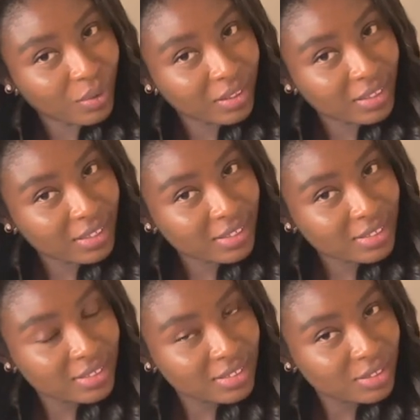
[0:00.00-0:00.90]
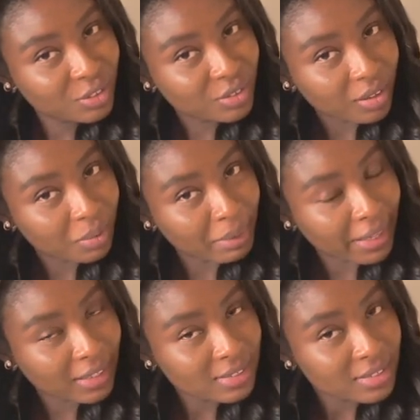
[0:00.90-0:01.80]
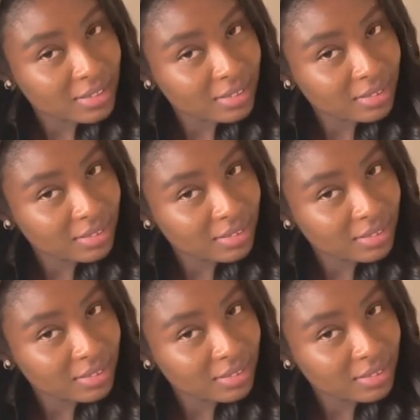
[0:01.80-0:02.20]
with these struggle bangs.